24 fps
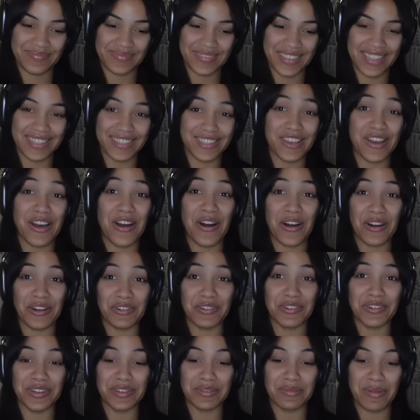That's
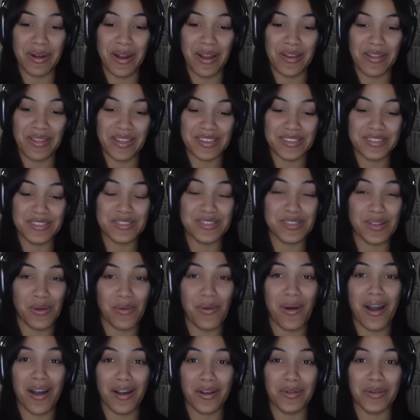awkward, bro. That's so
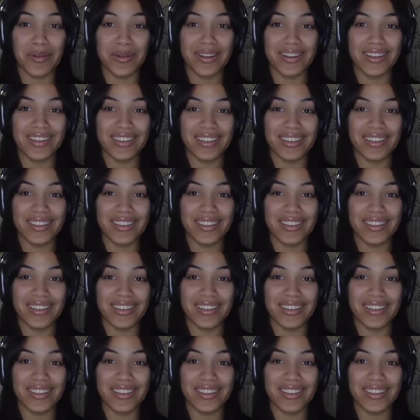awkward.